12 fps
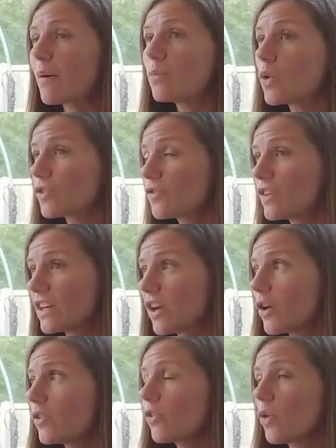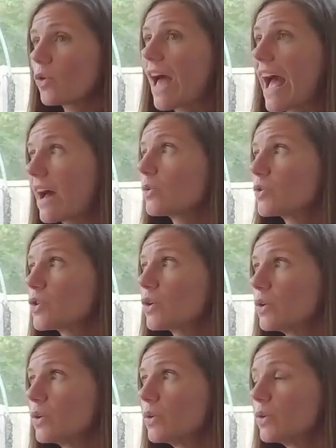And watched videos on how
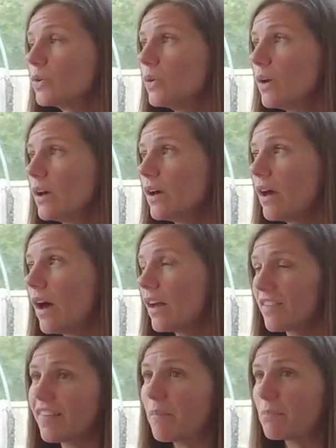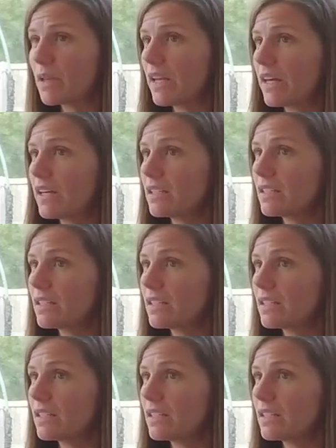to assemble it.